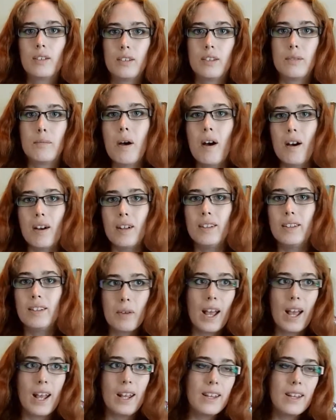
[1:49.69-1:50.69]
demand.
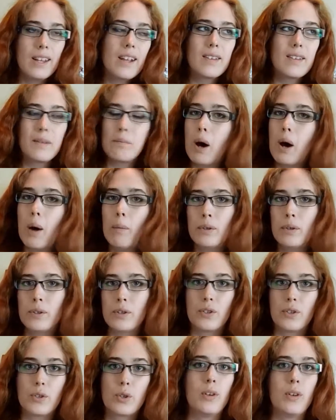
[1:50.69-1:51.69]
And that's the
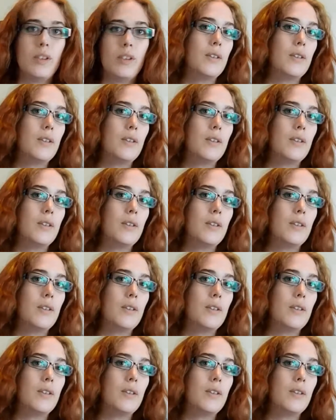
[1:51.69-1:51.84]
publisher's choice,